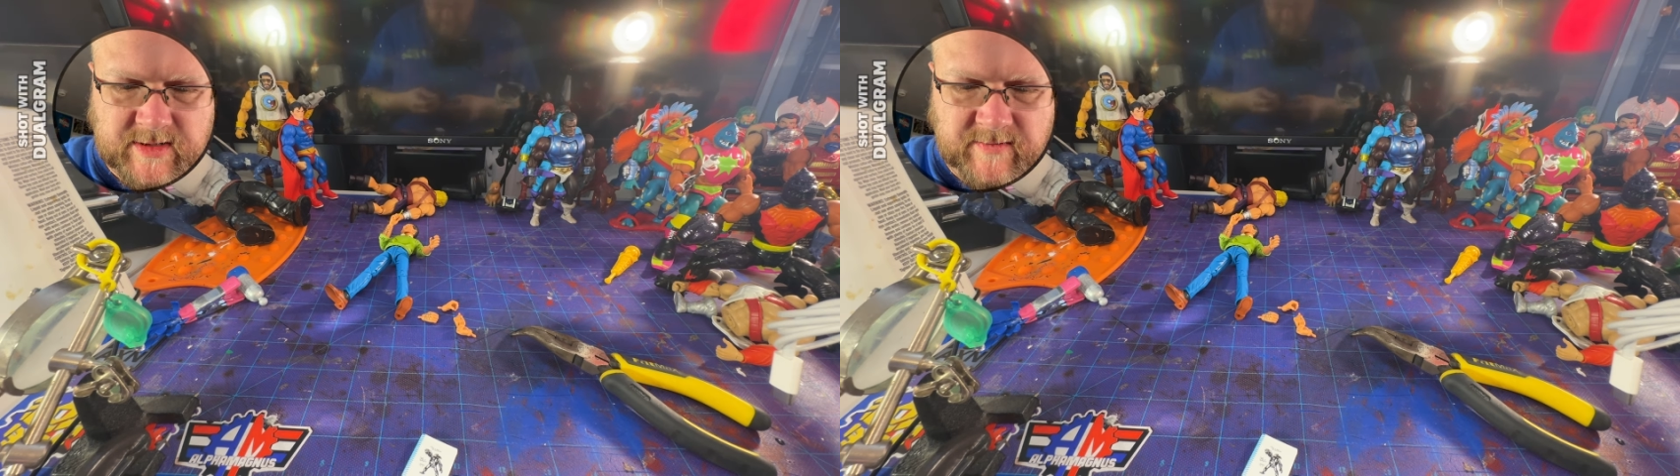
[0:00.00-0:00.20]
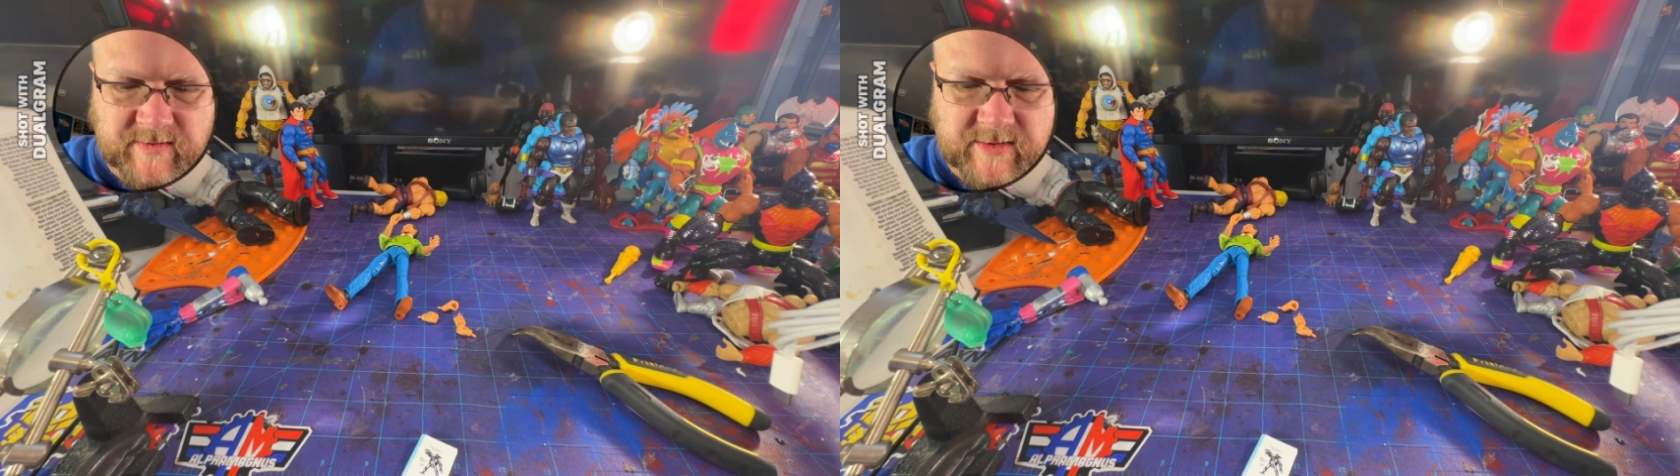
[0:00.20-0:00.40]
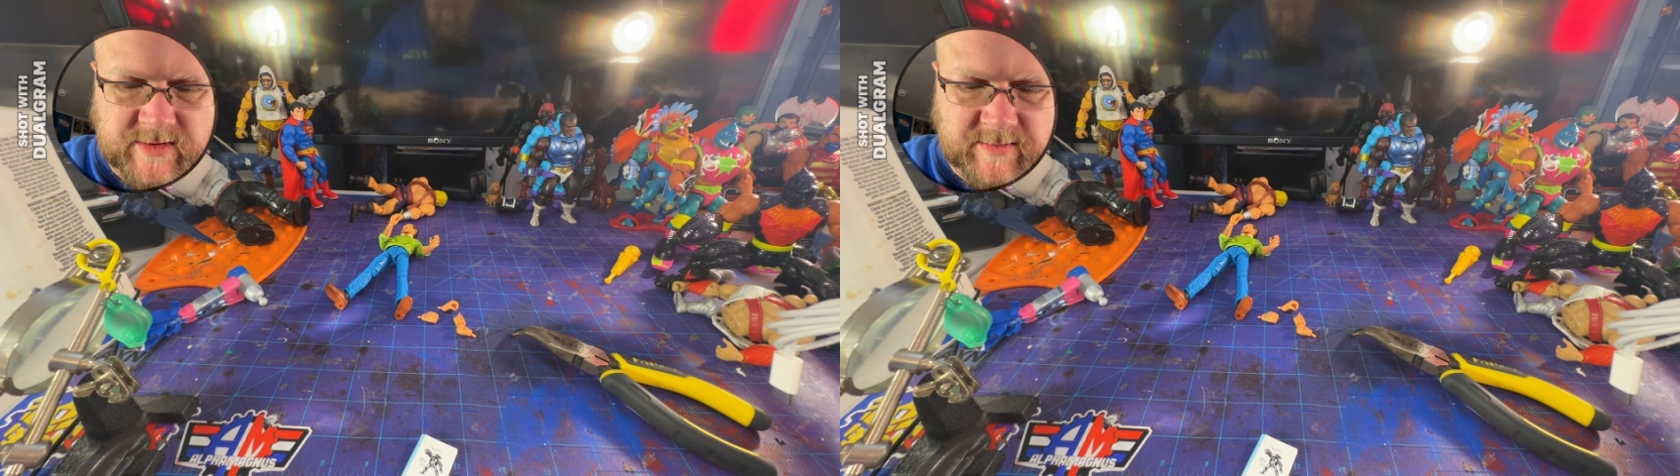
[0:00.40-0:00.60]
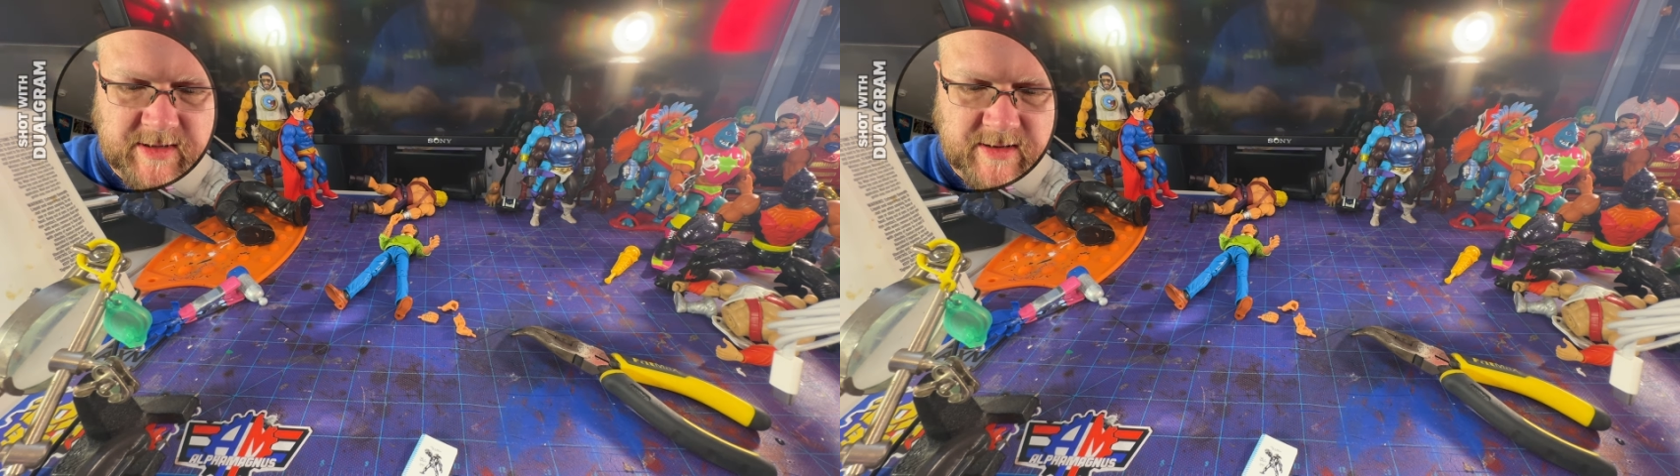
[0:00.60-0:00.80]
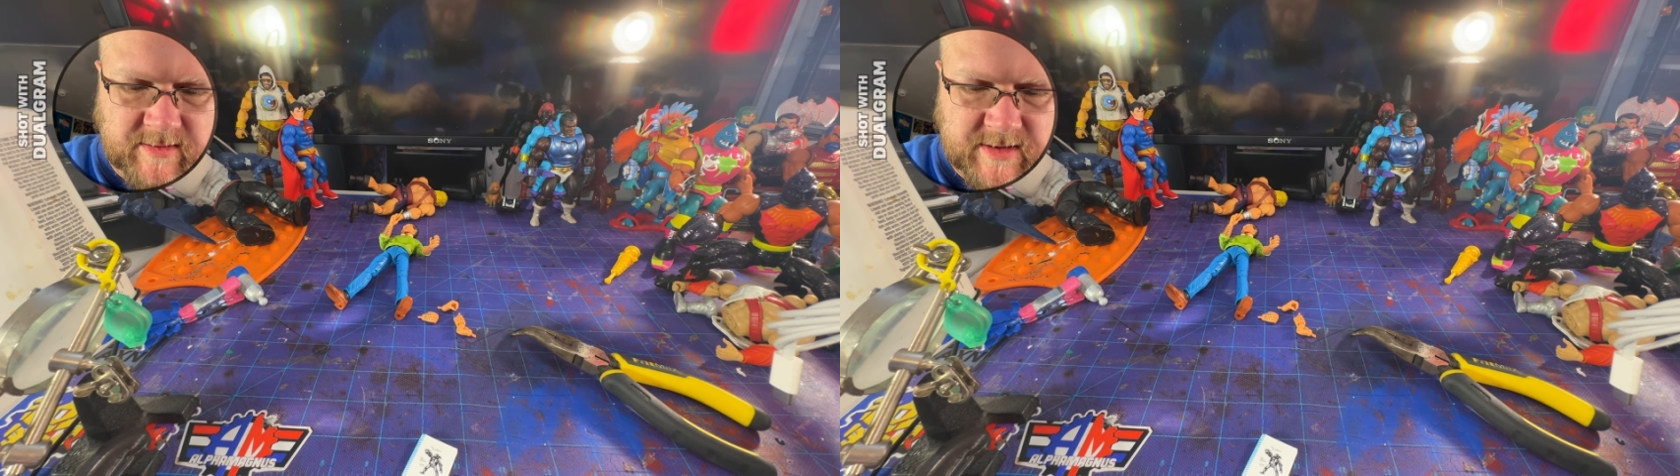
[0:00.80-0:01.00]
confusing me,
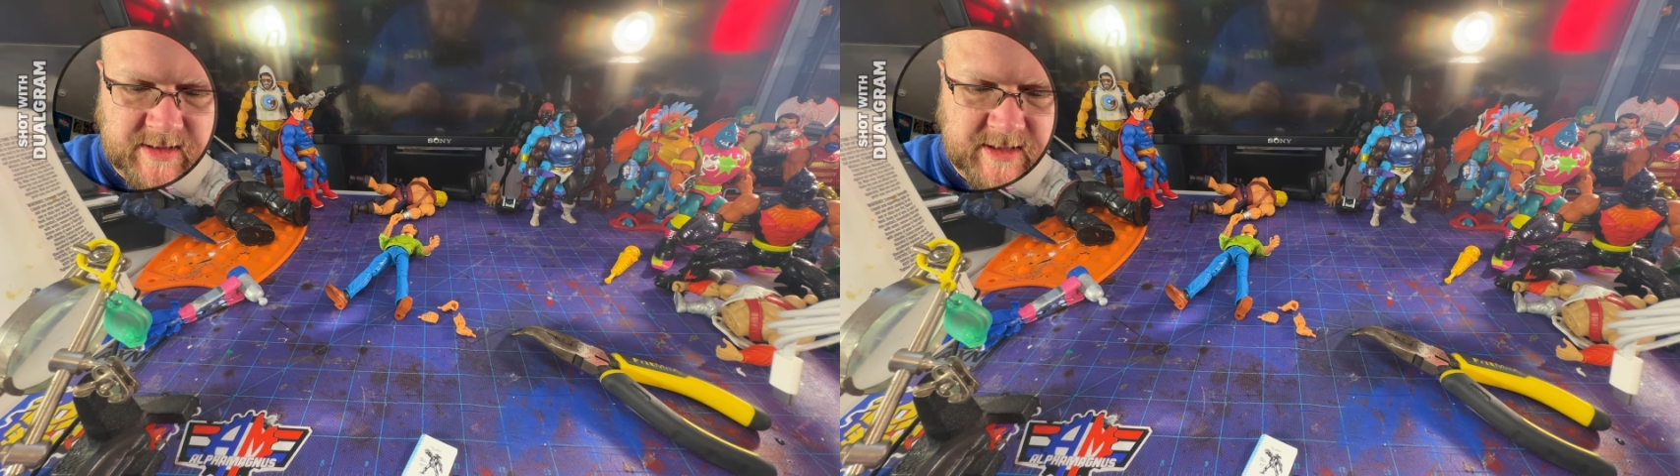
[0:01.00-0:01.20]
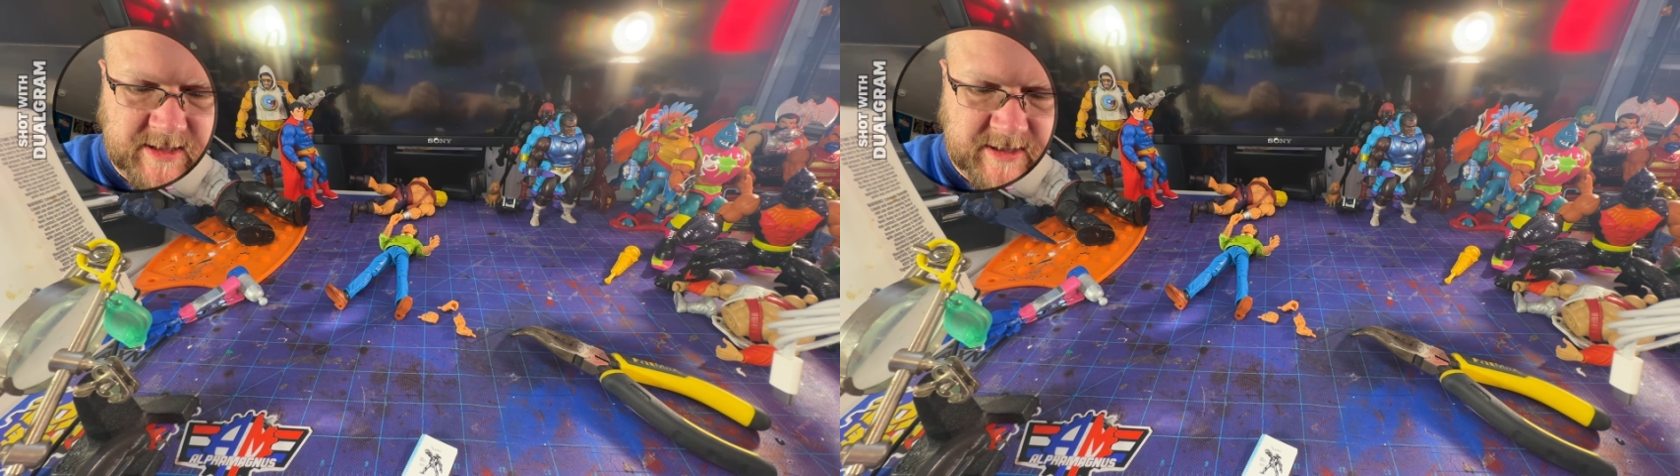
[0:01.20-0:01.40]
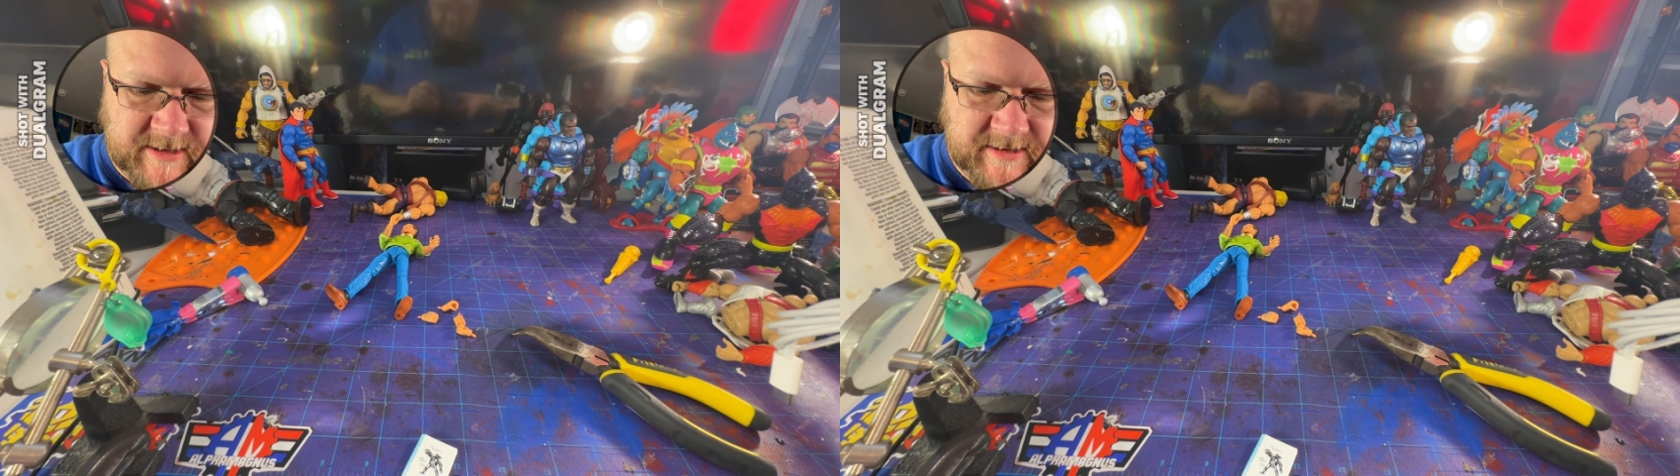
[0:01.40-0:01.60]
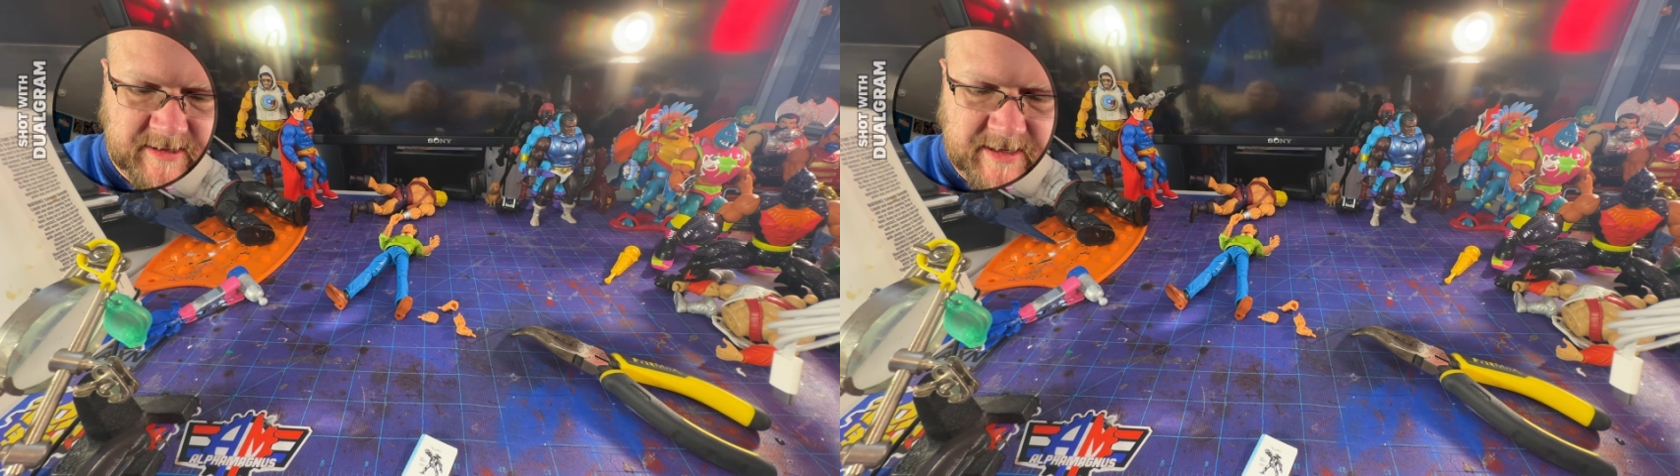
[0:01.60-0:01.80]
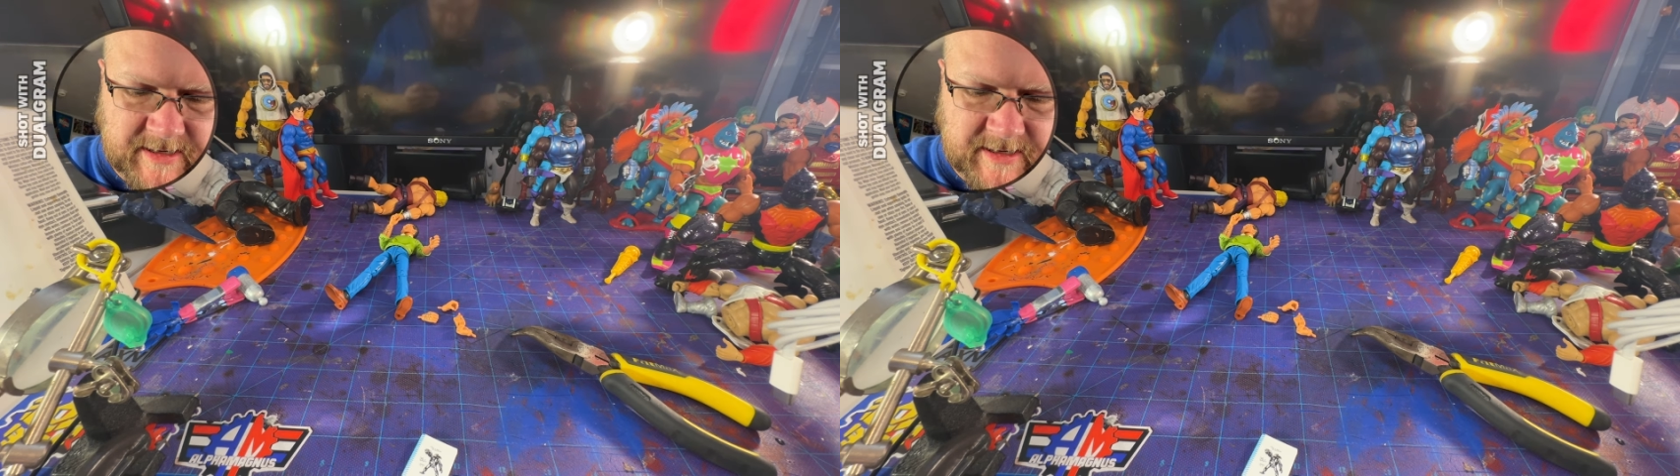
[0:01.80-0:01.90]
though, because this little